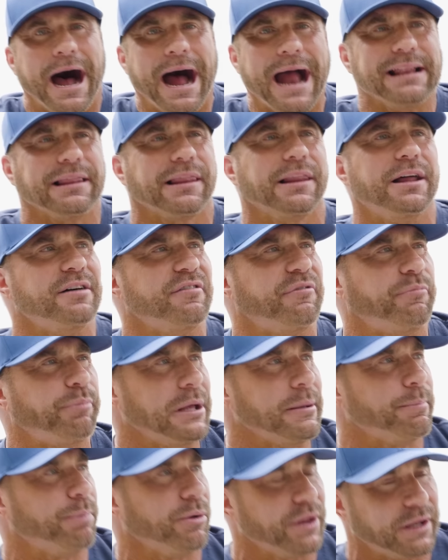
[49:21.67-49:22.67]
I love
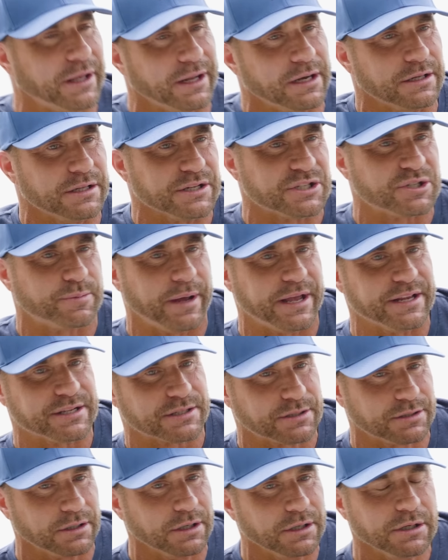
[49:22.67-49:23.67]
people that get into this
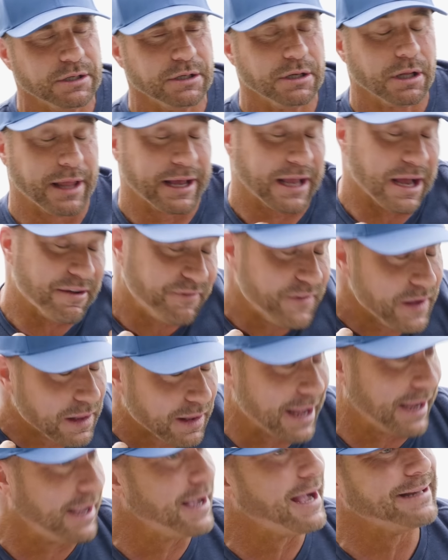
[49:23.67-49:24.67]
space like I
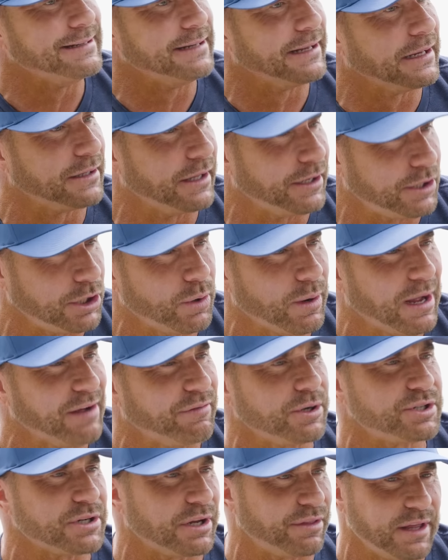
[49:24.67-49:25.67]
feel like I did that you
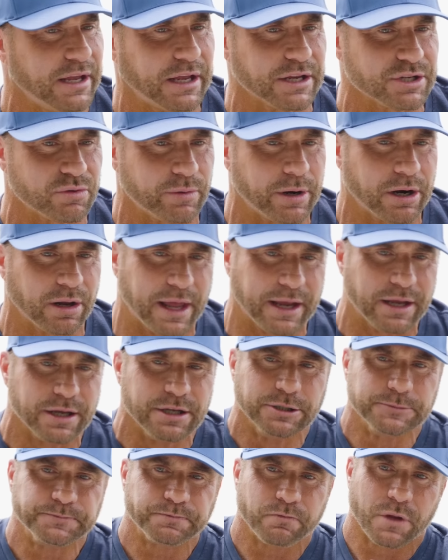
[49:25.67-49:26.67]
have, which I think is rare. Like
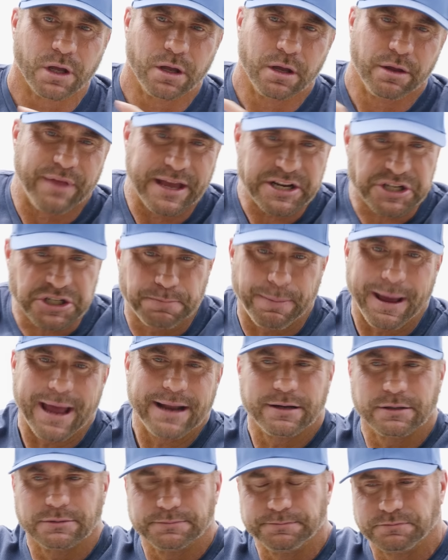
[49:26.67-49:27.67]
they
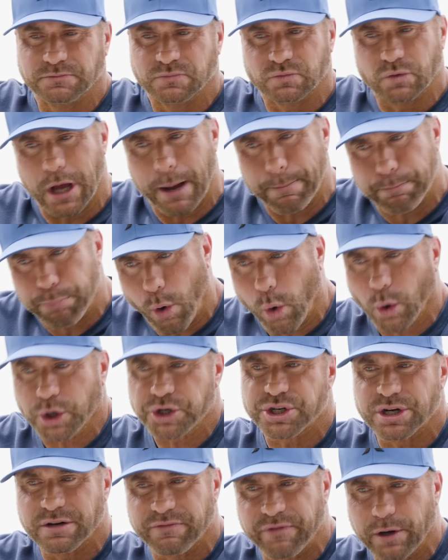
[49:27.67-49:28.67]
spent a
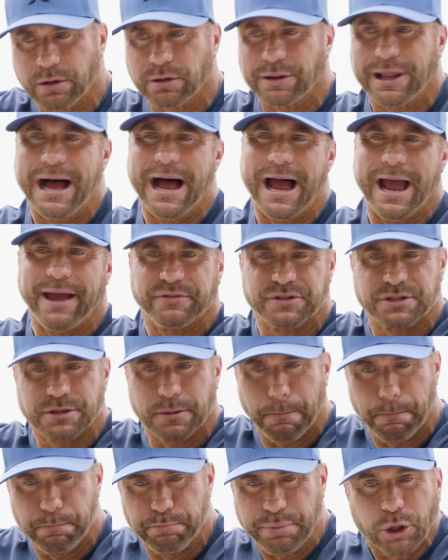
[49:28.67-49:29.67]
portion of their
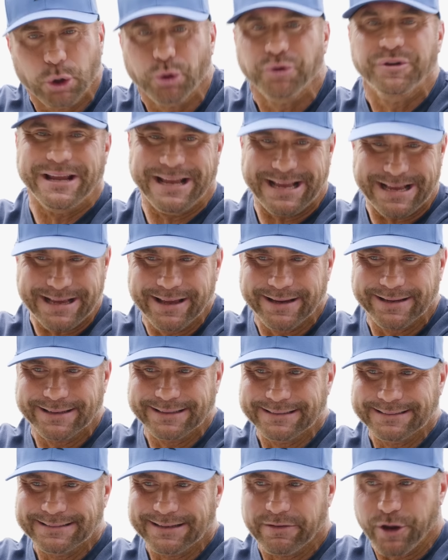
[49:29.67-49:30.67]
lives building
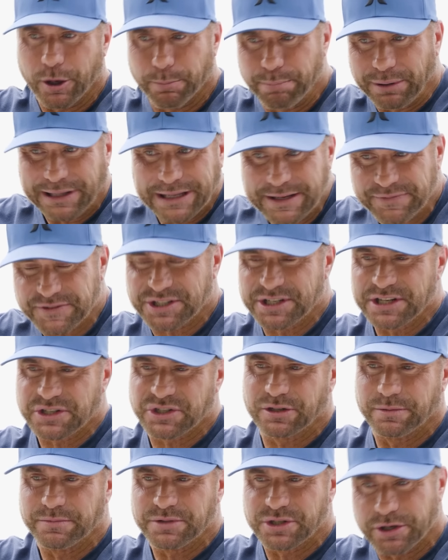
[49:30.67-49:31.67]
their belief
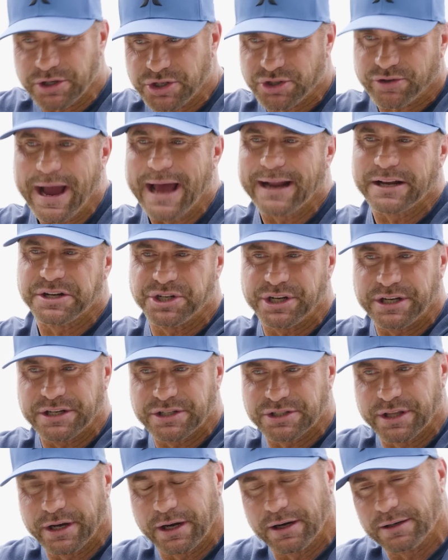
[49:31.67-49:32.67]
systems, their
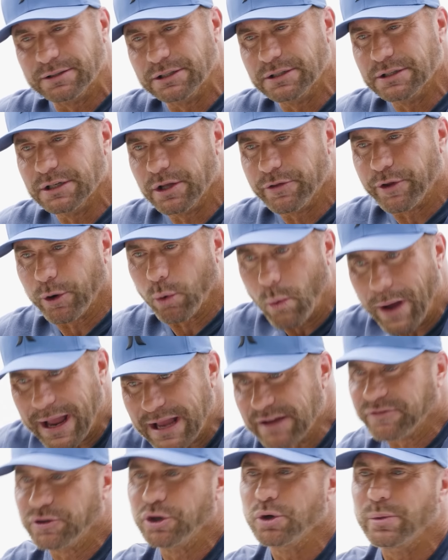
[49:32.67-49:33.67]
strategies, their their
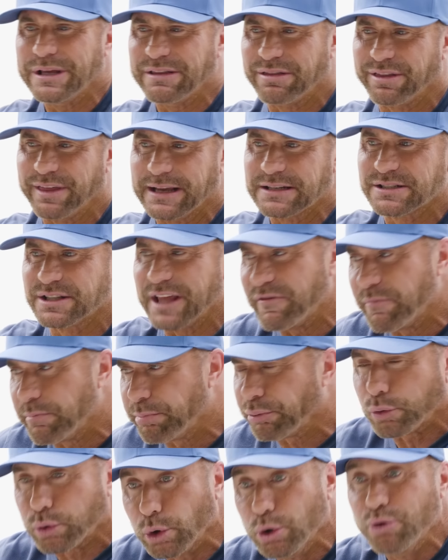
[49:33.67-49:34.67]
way of doing things. They've
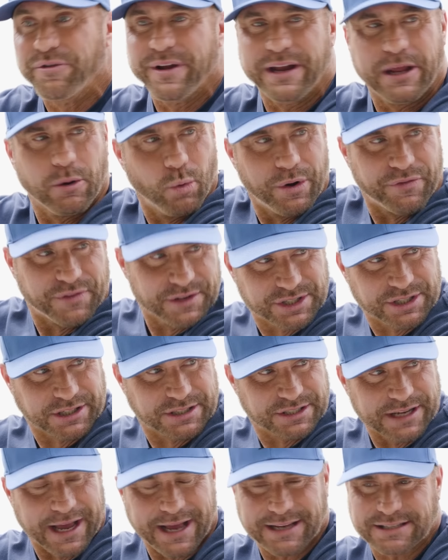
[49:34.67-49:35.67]
proven it with yeah. a
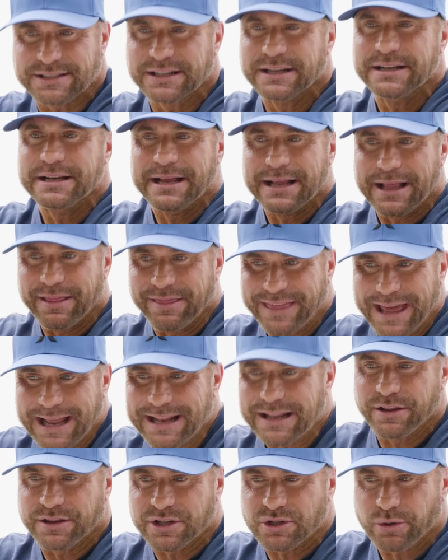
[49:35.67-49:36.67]
success.
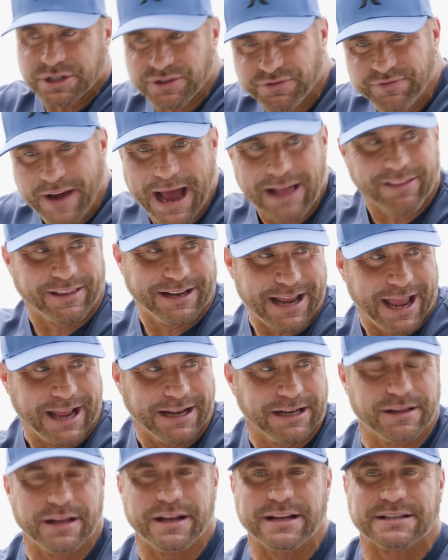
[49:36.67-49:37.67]
Then so it's
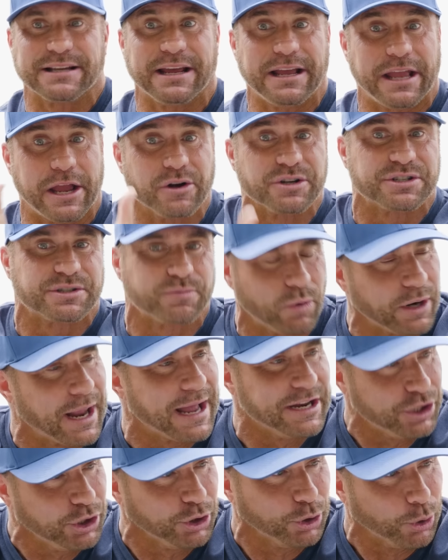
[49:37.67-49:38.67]
validated. Then they say, here's what
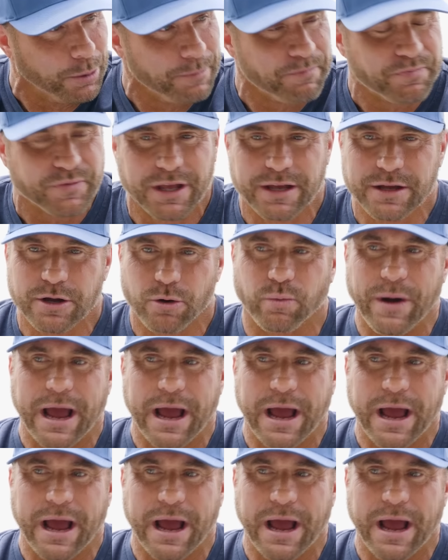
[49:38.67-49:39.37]
I do. Yeah.